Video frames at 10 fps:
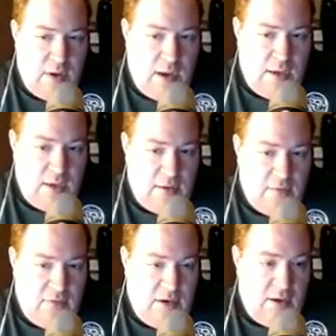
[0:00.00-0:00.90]
by
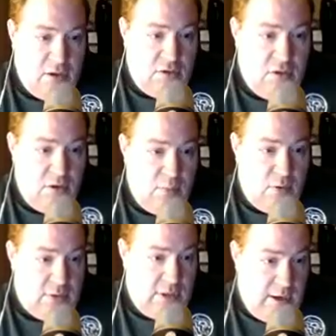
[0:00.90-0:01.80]
defeating each of your
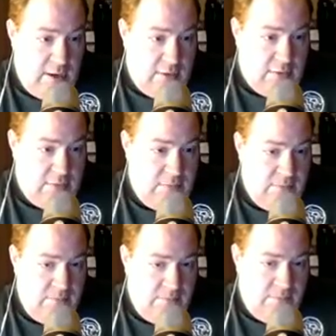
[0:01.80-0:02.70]
opponent's characters
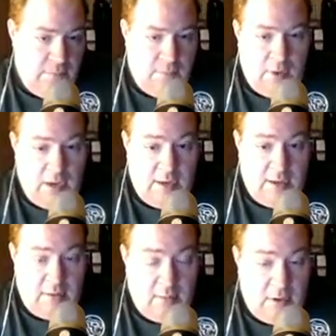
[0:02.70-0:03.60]
by
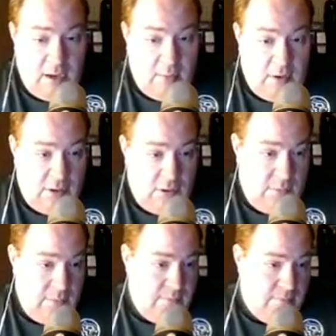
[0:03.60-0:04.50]
dealing them damage.
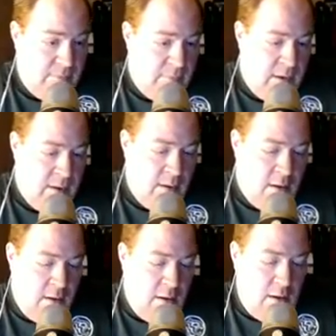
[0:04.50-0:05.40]

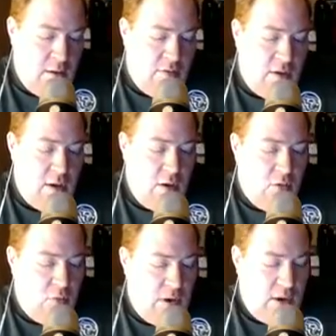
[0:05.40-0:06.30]
The
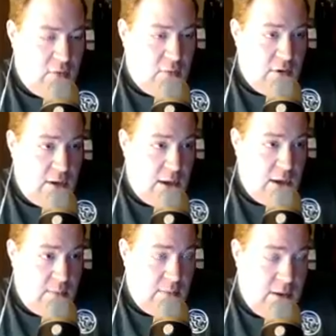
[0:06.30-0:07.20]
other way to win the
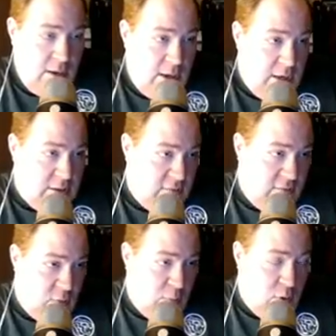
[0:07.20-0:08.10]
game is
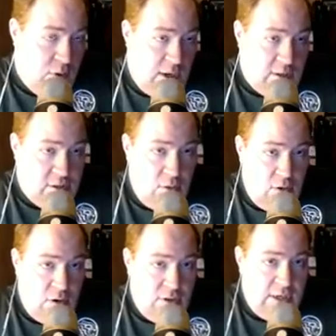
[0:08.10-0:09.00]
if your opponent has no
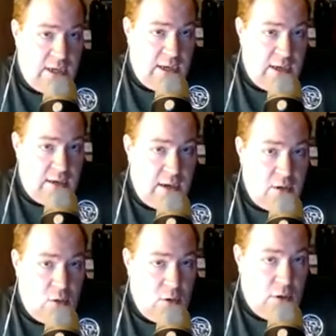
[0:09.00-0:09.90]
cards in hand
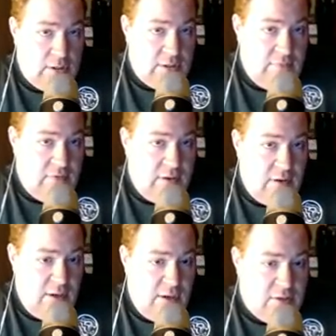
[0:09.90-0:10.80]
and no cards left in
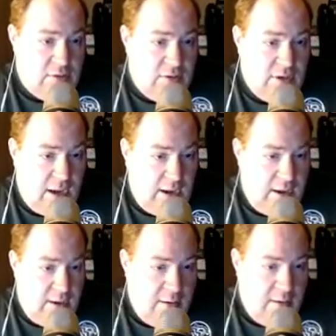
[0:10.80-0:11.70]
his or her deck,
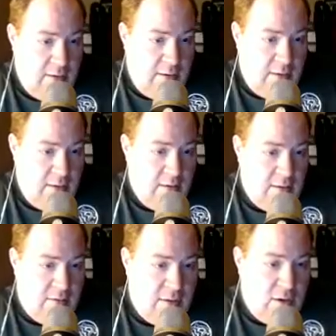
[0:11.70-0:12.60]

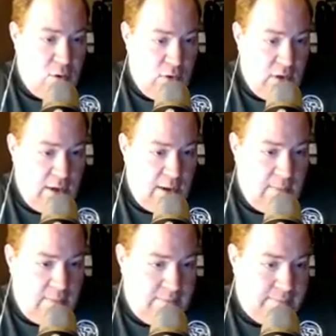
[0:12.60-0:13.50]
then you win the game.